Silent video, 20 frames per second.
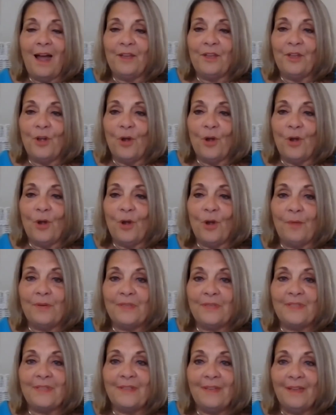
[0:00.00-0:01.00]
you know, I
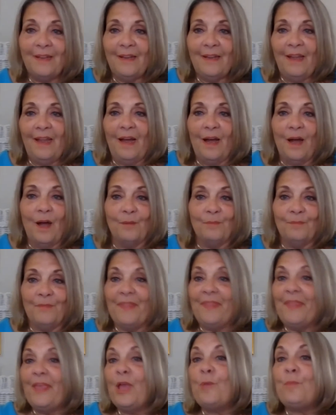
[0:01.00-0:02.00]
was
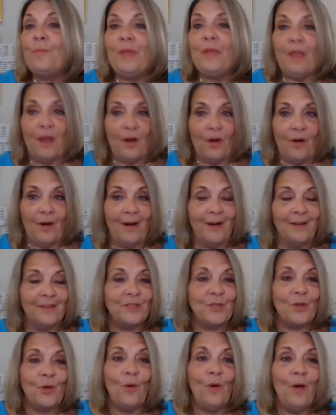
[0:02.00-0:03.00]
in the hippie era.
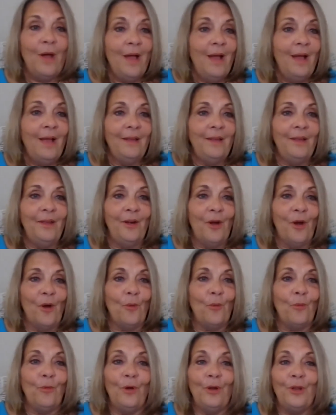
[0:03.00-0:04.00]
And so, you
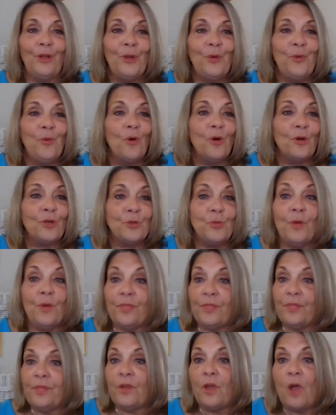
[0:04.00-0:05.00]
know, really worked
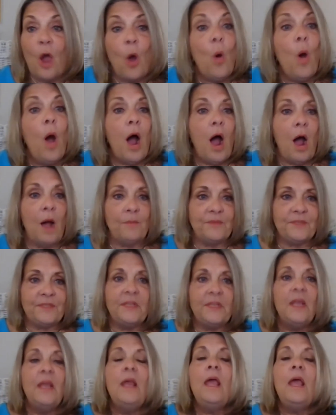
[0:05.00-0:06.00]
with
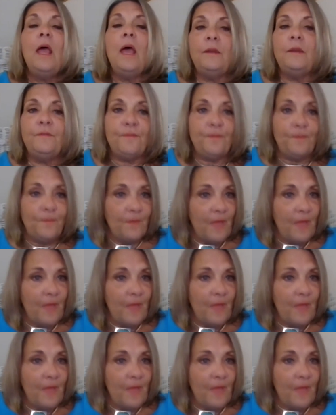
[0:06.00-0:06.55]
co-ops and